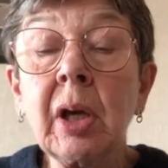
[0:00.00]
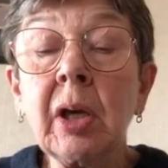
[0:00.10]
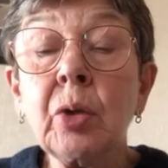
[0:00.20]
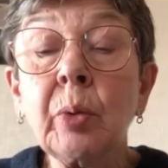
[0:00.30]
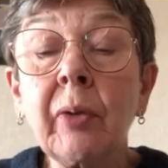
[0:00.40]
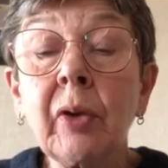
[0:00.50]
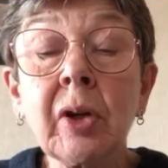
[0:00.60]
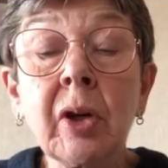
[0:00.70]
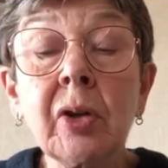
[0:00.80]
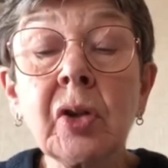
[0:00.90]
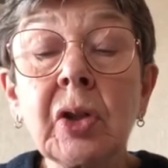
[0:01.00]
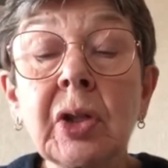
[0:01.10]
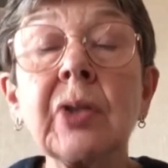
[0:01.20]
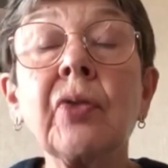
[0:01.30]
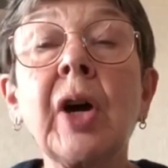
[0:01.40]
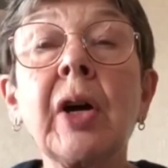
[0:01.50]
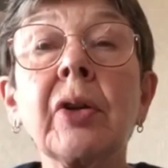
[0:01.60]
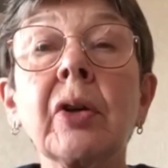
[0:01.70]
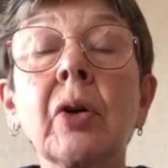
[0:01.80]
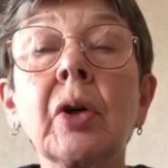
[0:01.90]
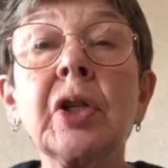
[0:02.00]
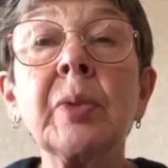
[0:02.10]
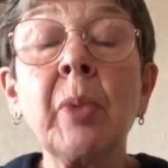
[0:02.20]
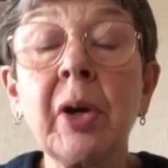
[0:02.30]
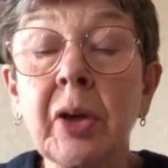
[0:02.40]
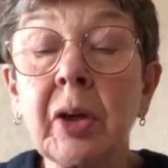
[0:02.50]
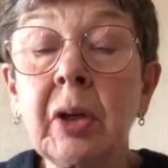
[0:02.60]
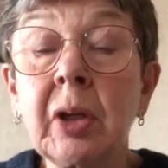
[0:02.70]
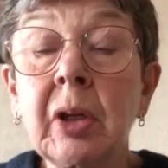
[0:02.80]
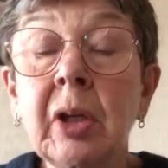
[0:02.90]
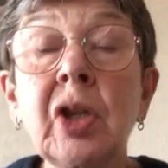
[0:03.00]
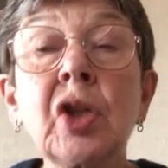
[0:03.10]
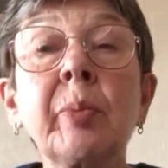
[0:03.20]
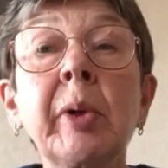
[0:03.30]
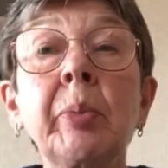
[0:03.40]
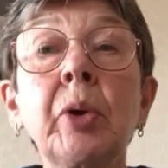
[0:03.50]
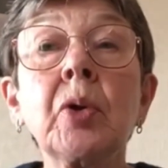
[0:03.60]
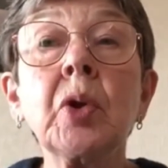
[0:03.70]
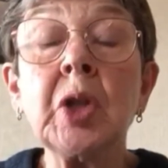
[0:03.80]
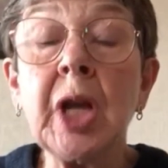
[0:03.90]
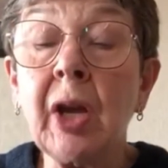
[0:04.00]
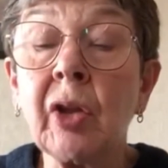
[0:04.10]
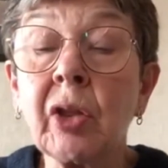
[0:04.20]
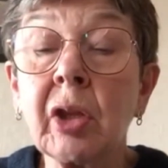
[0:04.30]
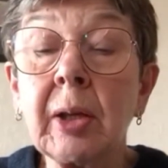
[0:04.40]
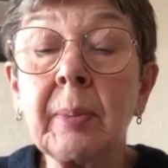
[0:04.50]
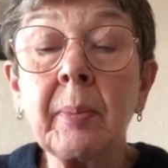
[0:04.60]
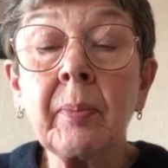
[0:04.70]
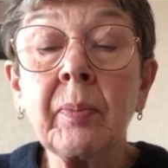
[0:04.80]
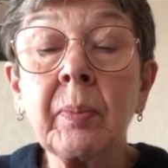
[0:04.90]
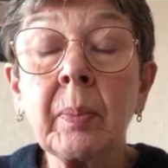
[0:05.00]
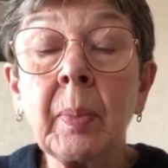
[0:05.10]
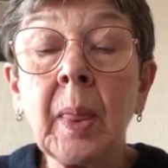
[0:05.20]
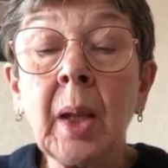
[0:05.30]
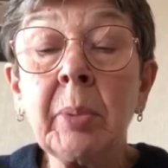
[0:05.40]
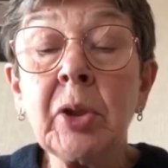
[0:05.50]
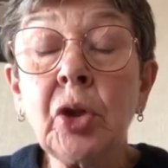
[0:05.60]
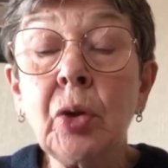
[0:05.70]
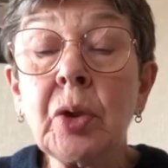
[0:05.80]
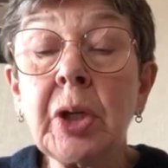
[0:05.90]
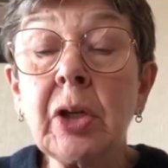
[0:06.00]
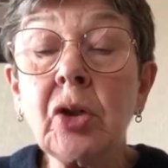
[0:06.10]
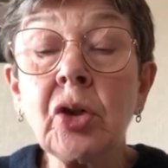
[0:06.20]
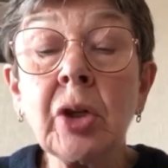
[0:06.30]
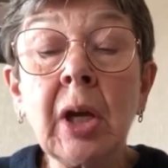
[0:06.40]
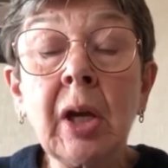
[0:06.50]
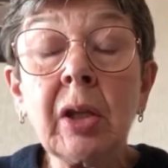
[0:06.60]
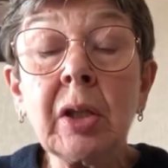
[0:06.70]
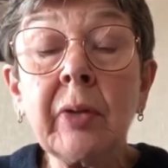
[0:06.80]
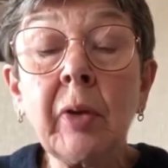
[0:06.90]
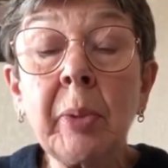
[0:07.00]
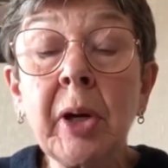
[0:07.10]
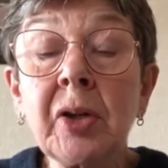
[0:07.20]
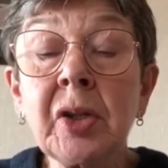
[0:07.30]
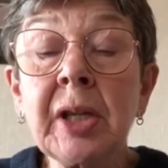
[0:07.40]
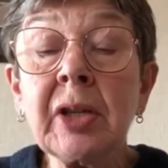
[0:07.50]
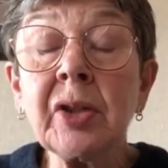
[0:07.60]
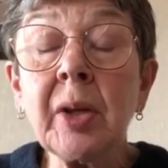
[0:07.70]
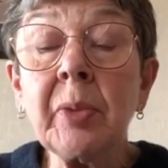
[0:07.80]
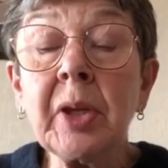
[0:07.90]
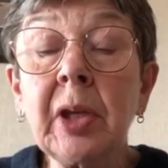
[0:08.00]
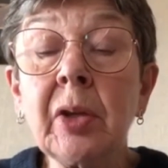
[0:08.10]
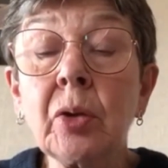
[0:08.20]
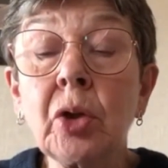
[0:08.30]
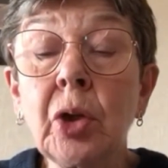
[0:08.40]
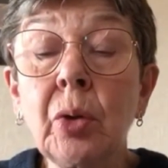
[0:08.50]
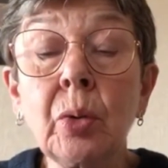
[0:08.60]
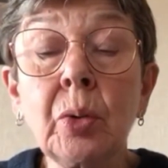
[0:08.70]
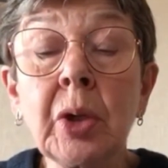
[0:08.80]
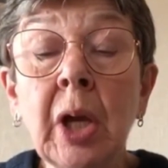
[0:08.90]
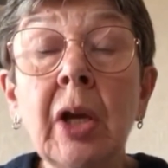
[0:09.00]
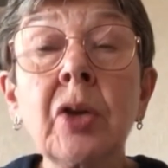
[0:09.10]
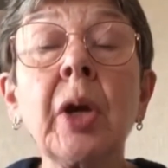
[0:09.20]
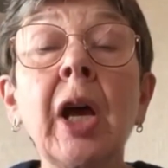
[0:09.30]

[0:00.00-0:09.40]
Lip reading: and whoever curses his father or his mother is to be put to death. But you teach that if a person has something he could use to